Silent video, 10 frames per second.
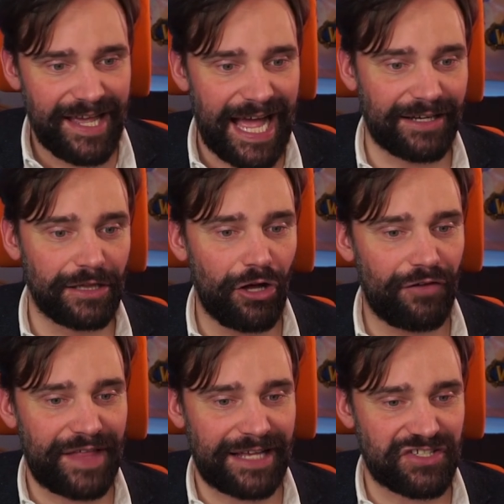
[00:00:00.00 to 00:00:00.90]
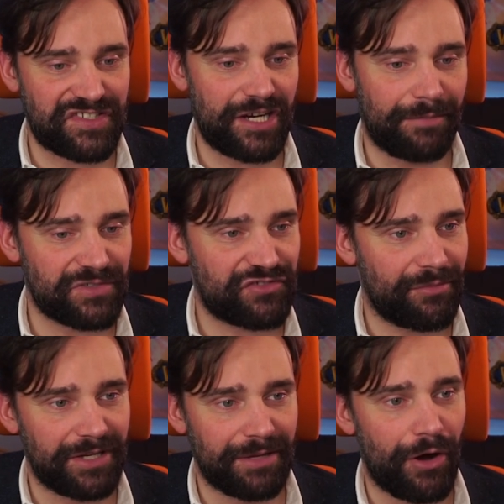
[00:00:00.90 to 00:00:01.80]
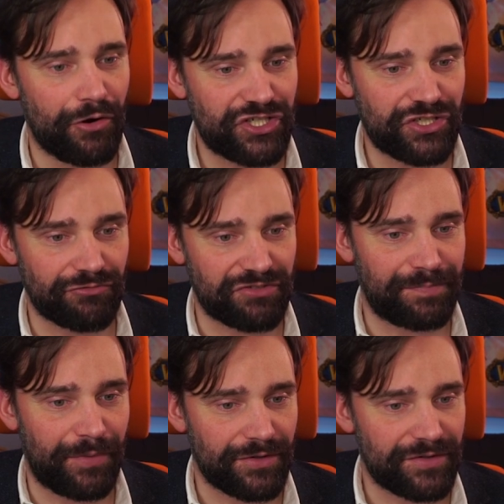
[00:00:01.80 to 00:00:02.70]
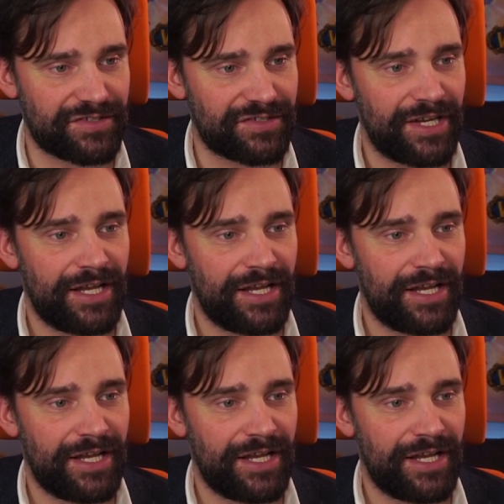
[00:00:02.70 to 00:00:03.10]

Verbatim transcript: And a lot of that just comes from an emotional response